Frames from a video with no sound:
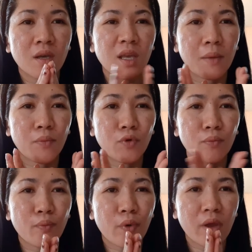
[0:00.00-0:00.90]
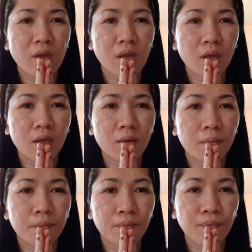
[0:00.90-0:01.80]
keep on praying
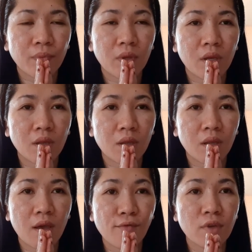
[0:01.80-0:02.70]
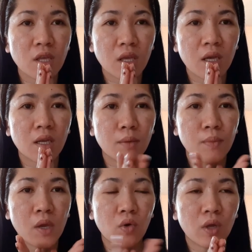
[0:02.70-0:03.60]
that everything gonna
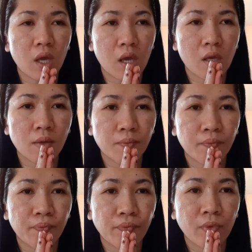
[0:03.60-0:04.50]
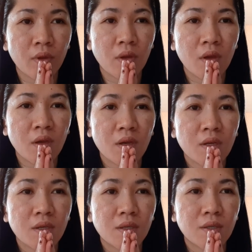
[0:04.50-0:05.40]
be okay.
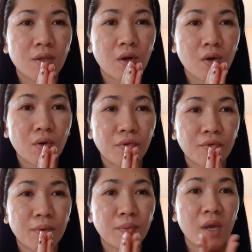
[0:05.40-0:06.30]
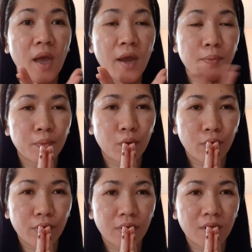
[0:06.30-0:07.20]
So from the
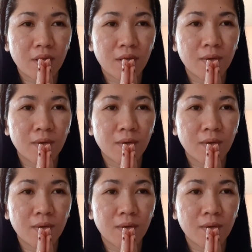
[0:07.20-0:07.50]
airport,